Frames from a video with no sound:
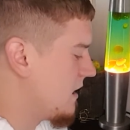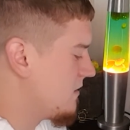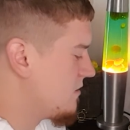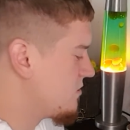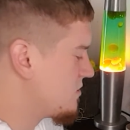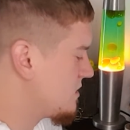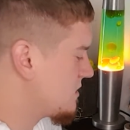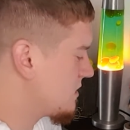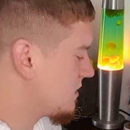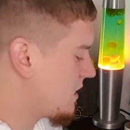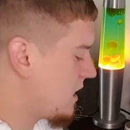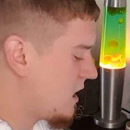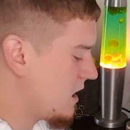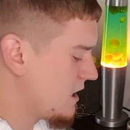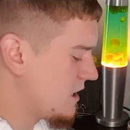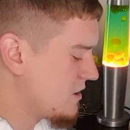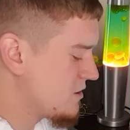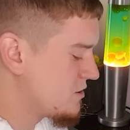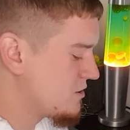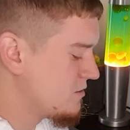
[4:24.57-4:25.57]
There's just a lot of
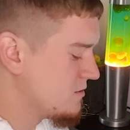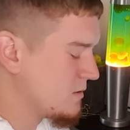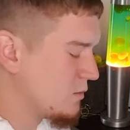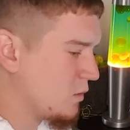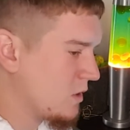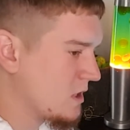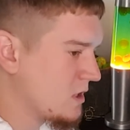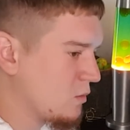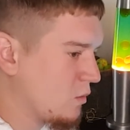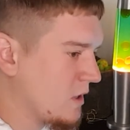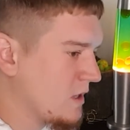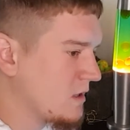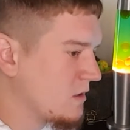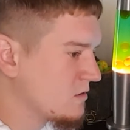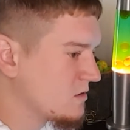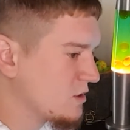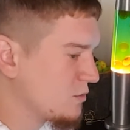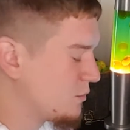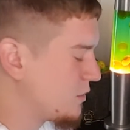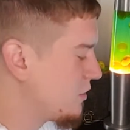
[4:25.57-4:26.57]
issues with
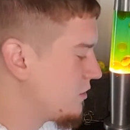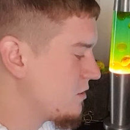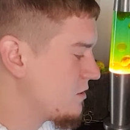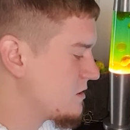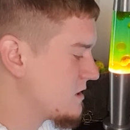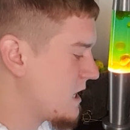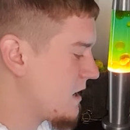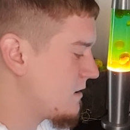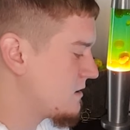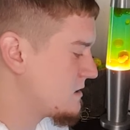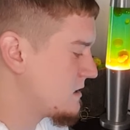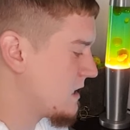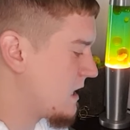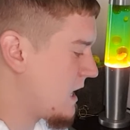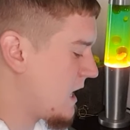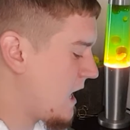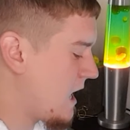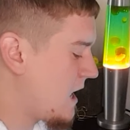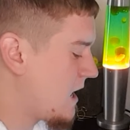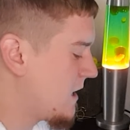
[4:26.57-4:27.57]
Windows computers as
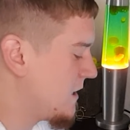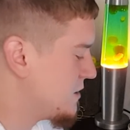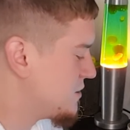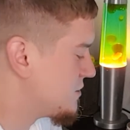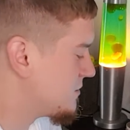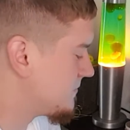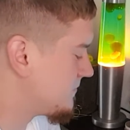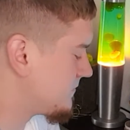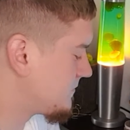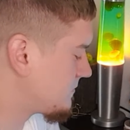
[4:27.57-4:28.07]
they age